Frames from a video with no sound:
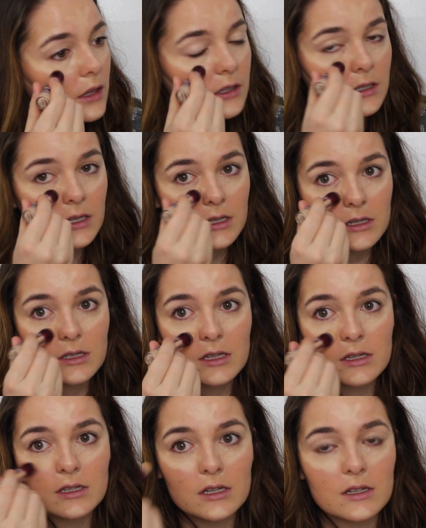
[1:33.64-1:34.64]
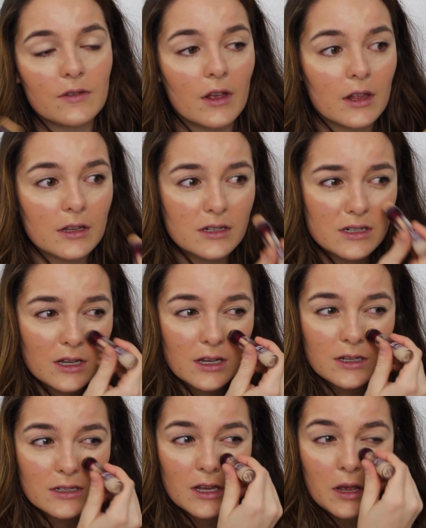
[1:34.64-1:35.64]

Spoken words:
And since this is Valentine's,